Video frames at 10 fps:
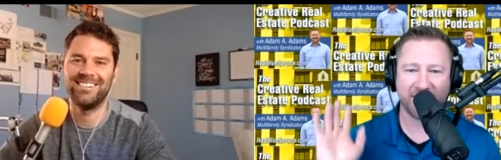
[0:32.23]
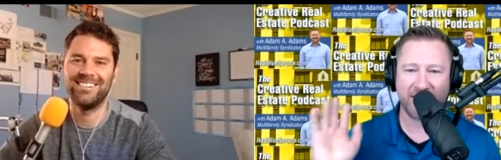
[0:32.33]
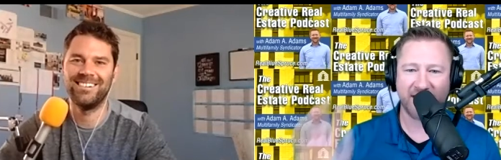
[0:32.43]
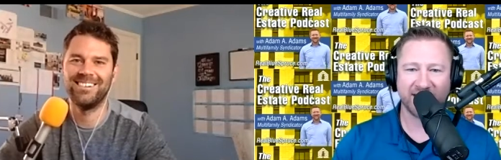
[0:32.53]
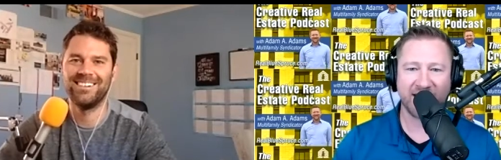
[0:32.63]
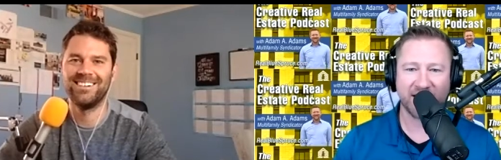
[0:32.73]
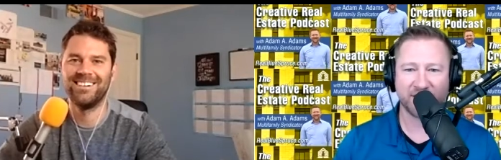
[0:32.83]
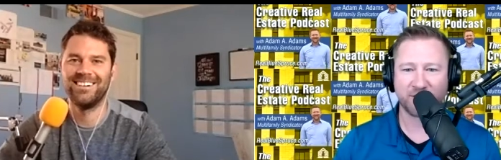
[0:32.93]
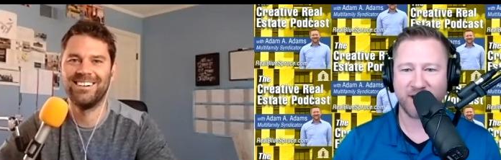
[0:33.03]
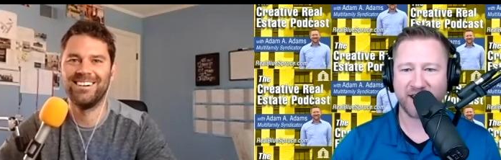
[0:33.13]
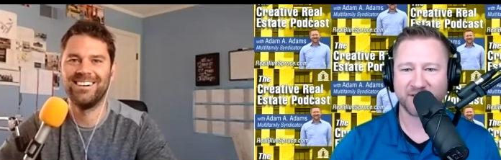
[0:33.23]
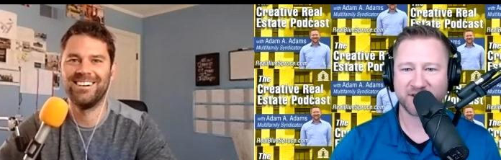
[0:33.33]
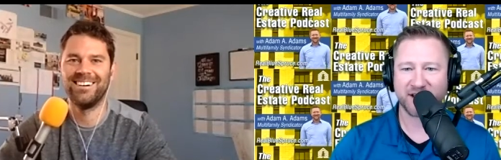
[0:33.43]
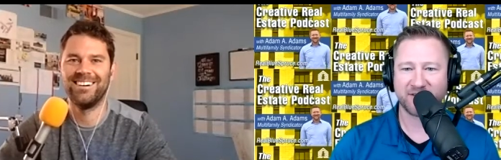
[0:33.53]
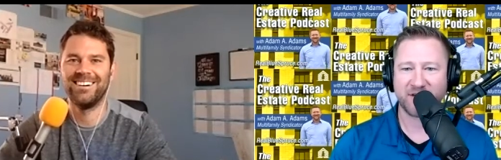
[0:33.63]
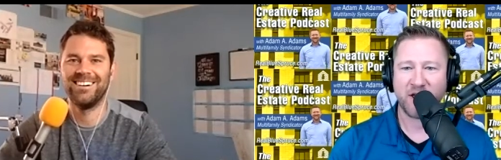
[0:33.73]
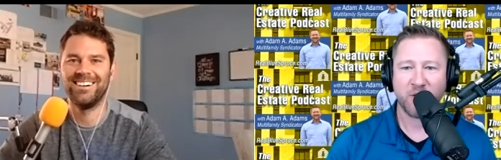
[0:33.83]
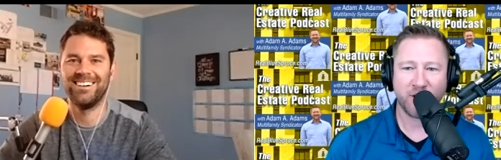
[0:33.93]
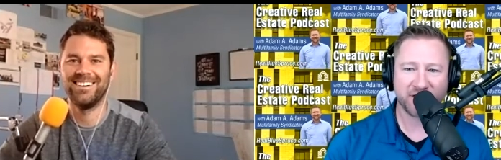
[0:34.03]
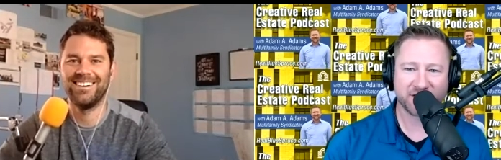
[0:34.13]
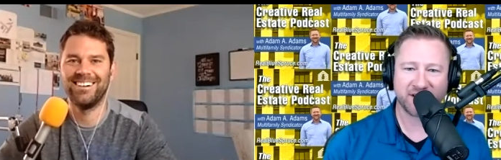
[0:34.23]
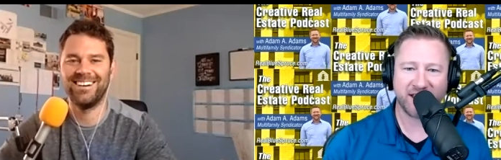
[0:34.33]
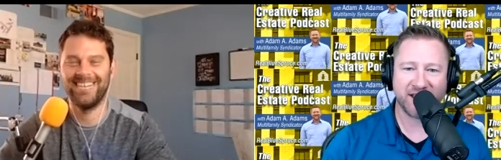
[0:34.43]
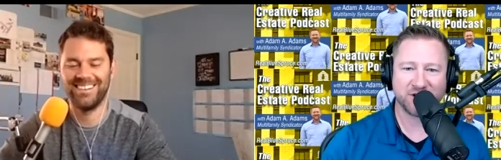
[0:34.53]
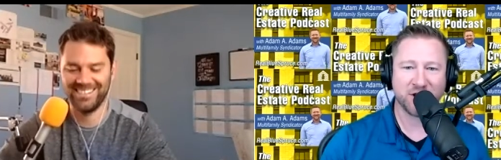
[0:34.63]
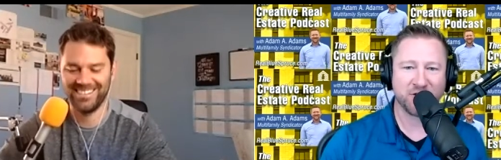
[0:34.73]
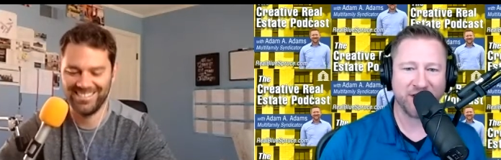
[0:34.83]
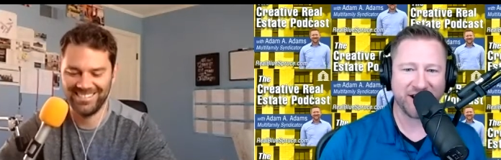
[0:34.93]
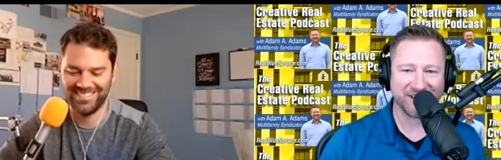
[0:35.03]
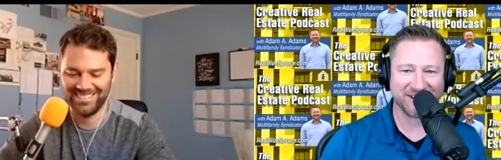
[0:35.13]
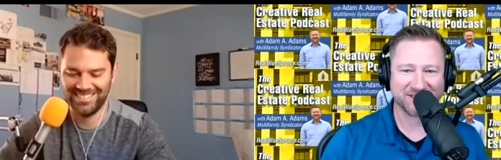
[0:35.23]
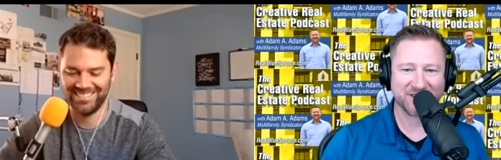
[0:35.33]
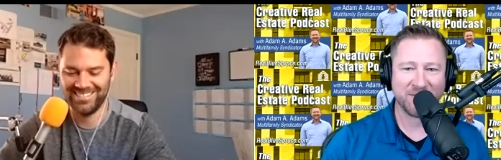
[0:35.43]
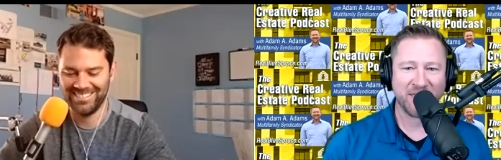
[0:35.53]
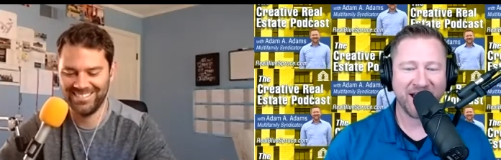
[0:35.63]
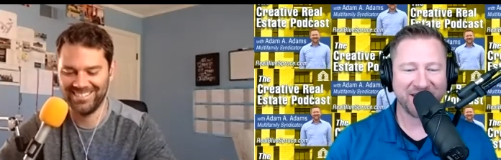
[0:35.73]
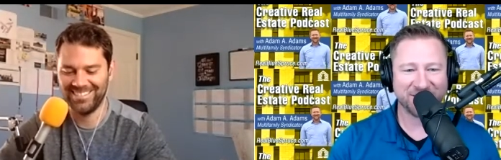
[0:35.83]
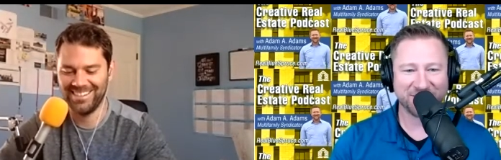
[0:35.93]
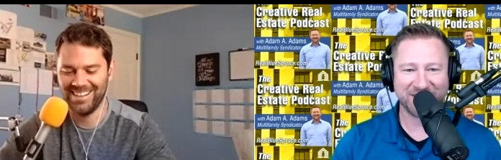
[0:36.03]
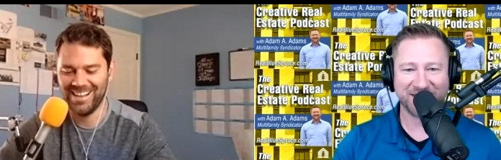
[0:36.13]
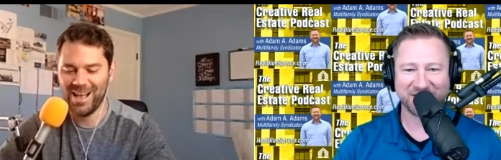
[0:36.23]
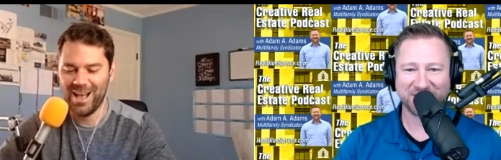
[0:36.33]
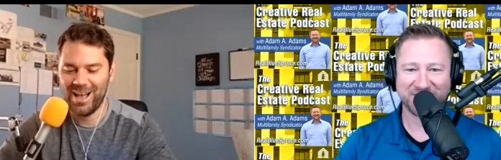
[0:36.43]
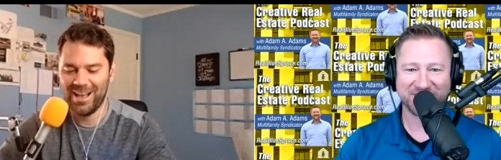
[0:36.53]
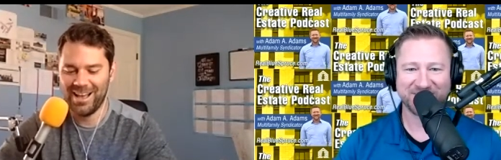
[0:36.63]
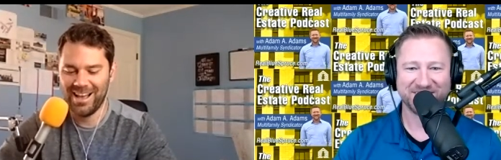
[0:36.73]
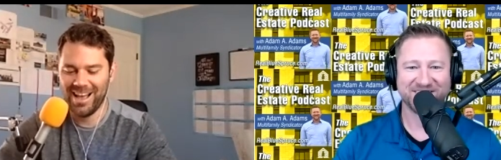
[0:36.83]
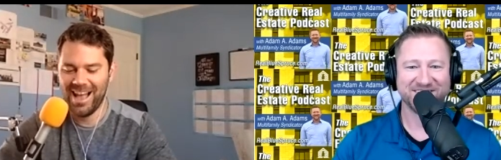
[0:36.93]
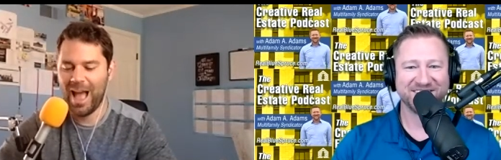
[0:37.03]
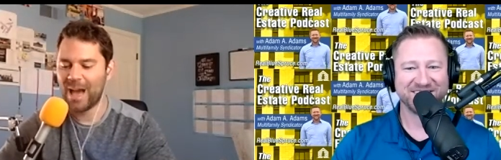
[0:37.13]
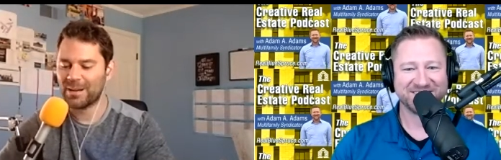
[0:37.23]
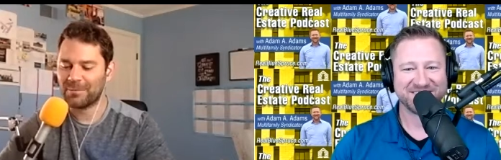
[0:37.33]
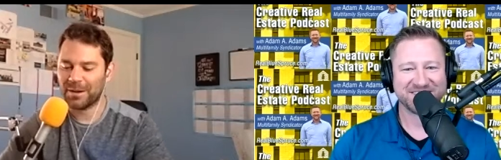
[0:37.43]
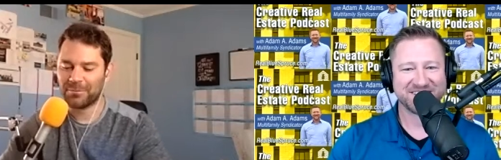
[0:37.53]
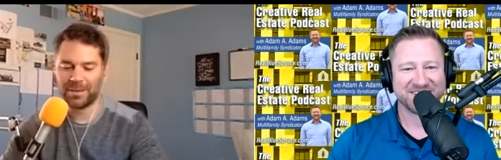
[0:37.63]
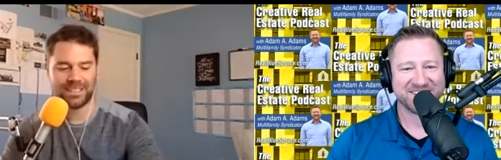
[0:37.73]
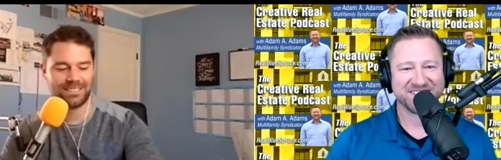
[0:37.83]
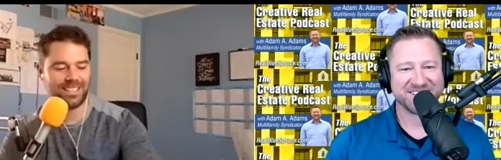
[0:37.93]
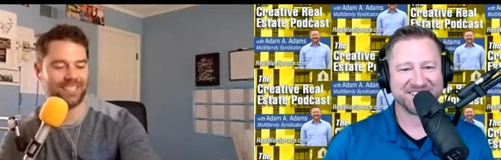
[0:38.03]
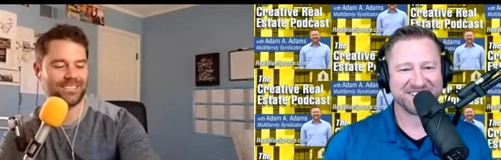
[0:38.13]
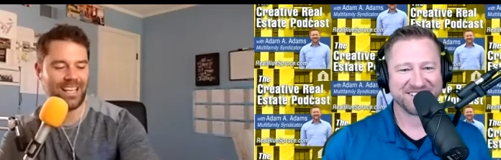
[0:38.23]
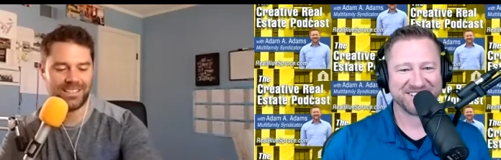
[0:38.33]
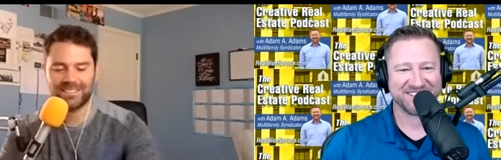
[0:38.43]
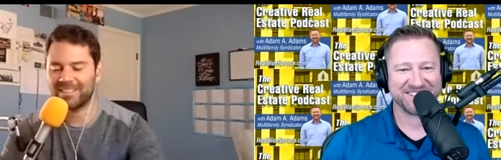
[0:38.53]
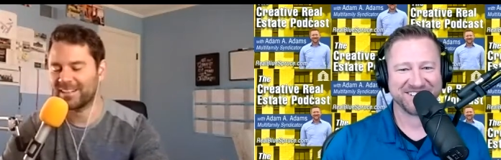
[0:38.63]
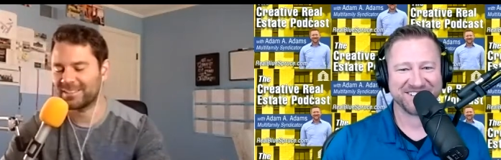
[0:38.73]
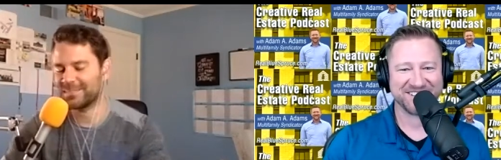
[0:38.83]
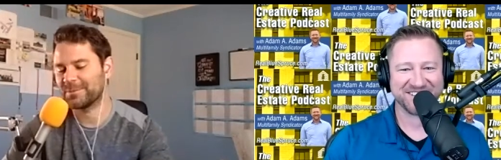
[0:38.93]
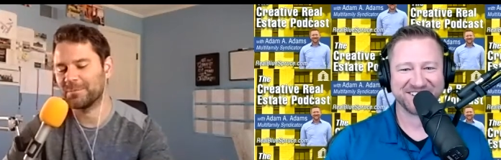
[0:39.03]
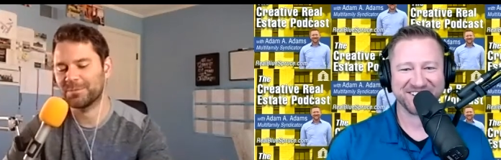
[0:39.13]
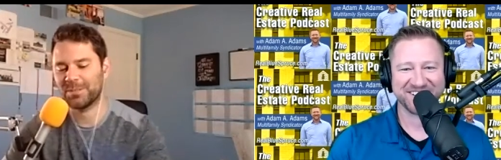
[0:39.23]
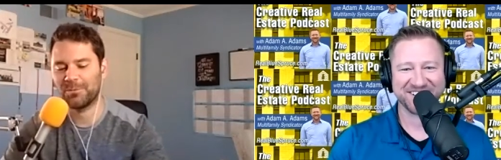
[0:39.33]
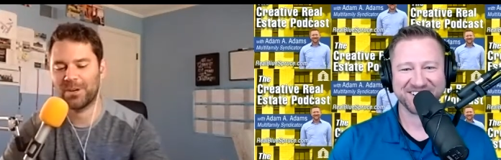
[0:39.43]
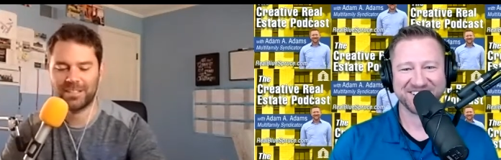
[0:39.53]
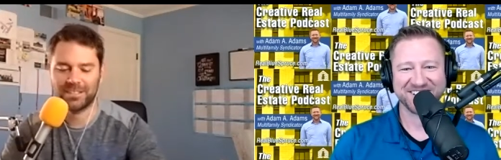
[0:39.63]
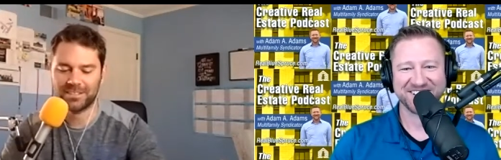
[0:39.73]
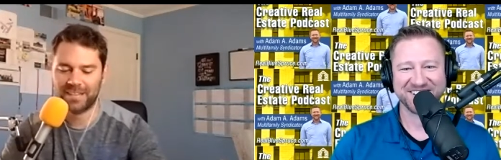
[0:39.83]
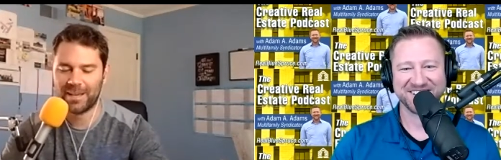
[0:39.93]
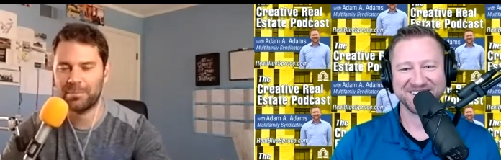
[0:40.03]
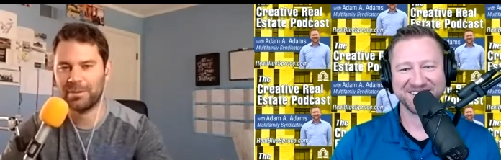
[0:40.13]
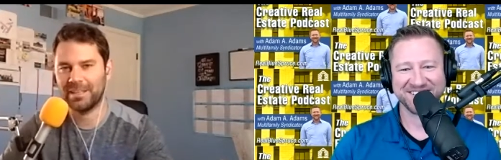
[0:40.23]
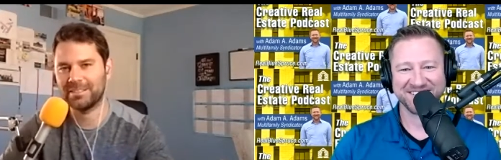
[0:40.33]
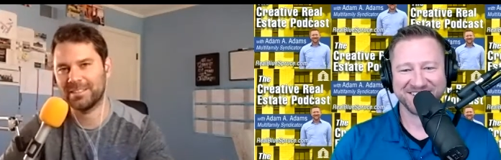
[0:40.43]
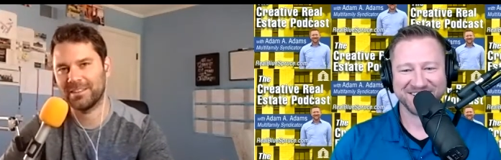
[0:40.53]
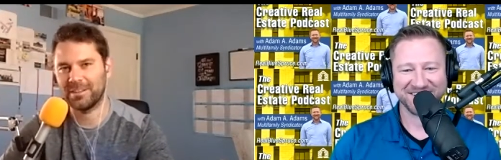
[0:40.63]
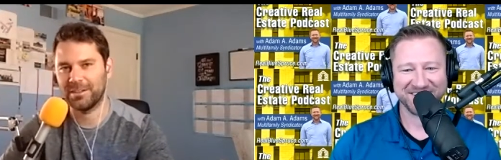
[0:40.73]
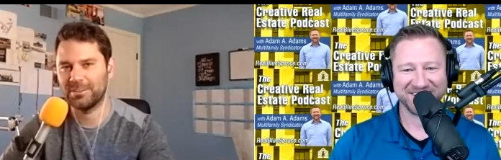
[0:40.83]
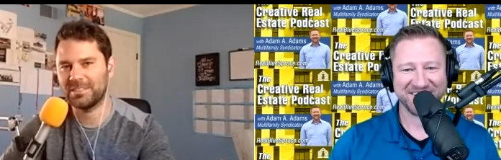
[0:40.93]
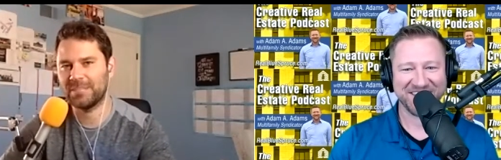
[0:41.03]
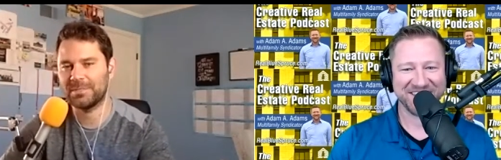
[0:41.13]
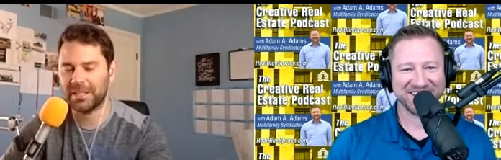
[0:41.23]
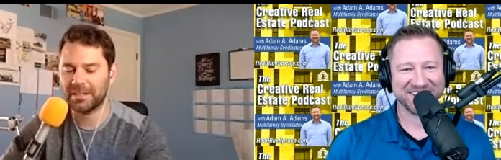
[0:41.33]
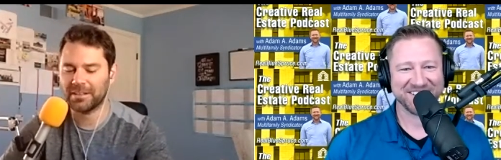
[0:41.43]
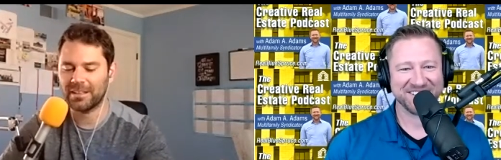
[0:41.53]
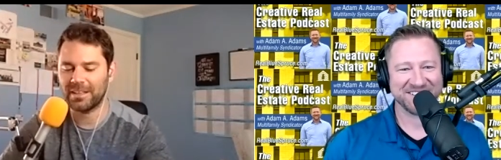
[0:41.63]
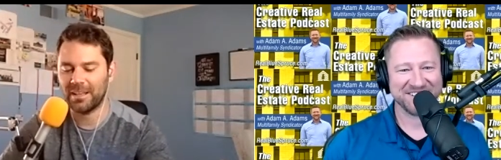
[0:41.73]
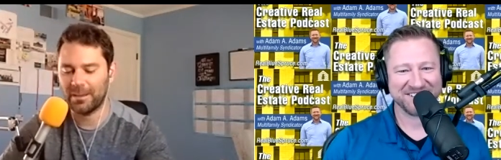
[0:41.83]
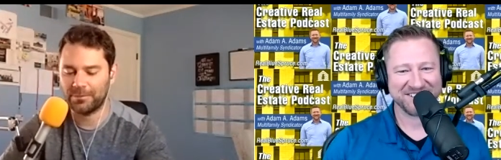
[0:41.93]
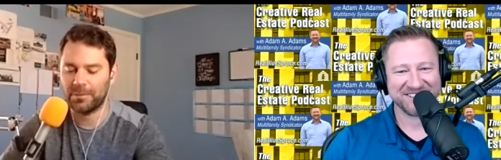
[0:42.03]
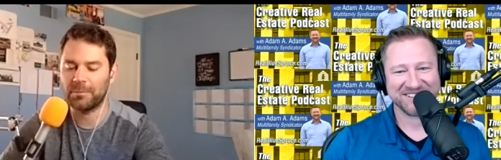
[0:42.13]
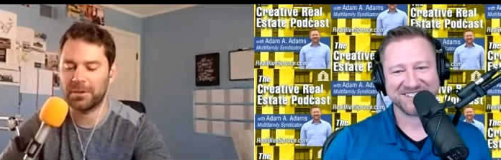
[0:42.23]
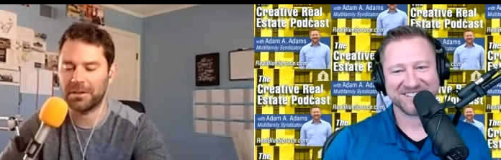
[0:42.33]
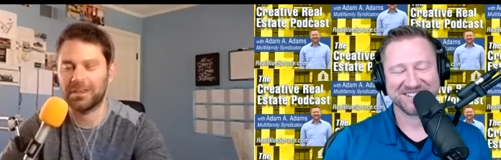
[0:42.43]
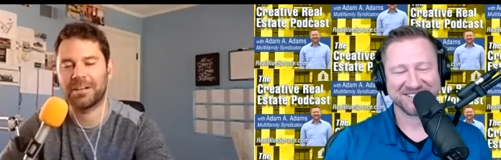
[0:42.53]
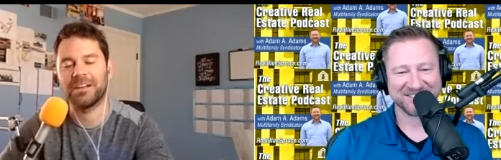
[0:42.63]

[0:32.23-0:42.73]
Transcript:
Speaker 1: of that non creative stuff. With us today, Joe Fairless. How you doing today, Joe?
Speaker 2: Adam, I recognize that introduction from somewhere. I just can't place it though. It seems eerily familiar.